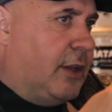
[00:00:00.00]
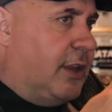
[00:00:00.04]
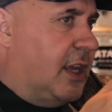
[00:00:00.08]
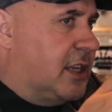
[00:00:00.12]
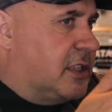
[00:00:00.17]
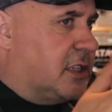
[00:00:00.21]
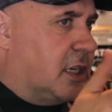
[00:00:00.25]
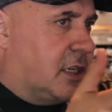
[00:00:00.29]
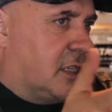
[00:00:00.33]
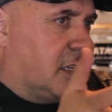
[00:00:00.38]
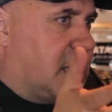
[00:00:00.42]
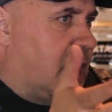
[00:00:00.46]
thing.
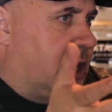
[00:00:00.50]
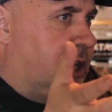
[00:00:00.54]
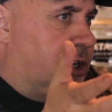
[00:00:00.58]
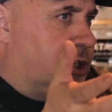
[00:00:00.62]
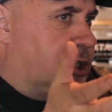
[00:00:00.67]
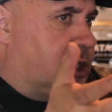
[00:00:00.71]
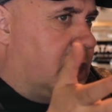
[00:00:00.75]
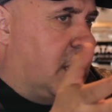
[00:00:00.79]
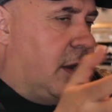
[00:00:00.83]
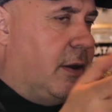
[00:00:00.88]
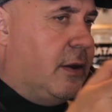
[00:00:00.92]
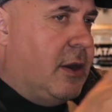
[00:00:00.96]
That's
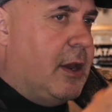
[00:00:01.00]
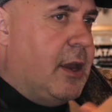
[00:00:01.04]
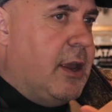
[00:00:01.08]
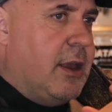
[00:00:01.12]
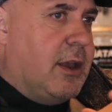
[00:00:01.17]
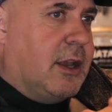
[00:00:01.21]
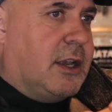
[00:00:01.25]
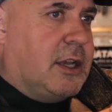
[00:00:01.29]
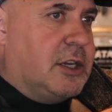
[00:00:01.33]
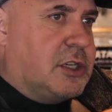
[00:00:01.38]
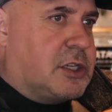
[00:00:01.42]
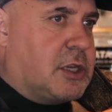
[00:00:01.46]
exciting shit.
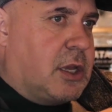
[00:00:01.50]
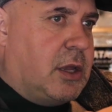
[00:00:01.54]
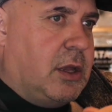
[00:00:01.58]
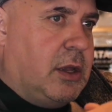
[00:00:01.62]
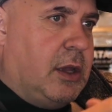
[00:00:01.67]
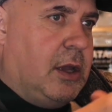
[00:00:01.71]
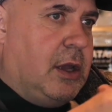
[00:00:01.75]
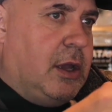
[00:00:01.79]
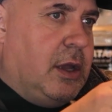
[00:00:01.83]
Because